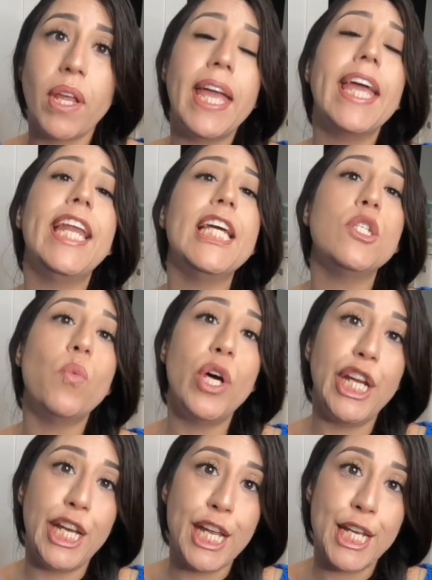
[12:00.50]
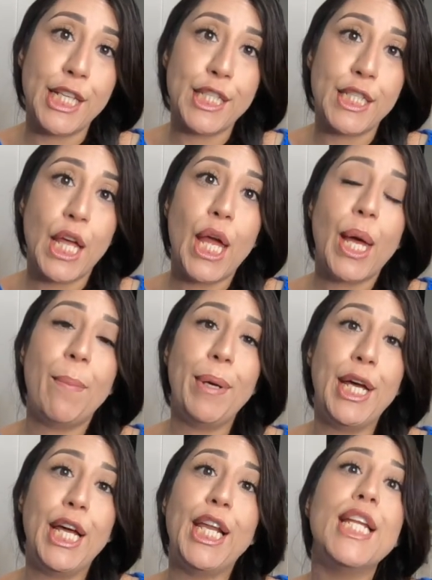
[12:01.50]
it is what it is.
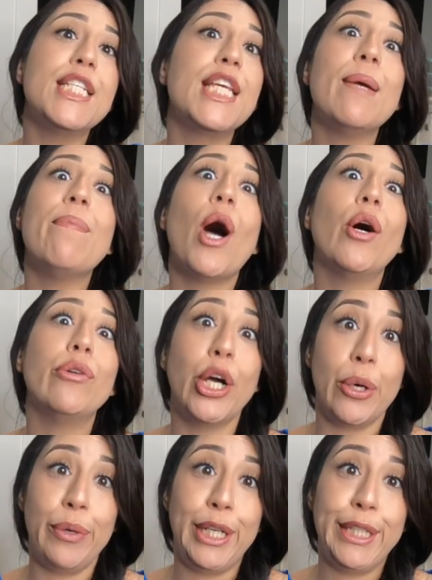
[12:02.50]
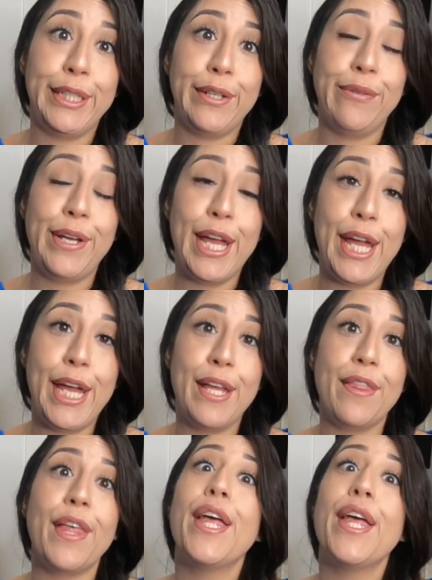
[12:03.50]
But let's keep on going, okay?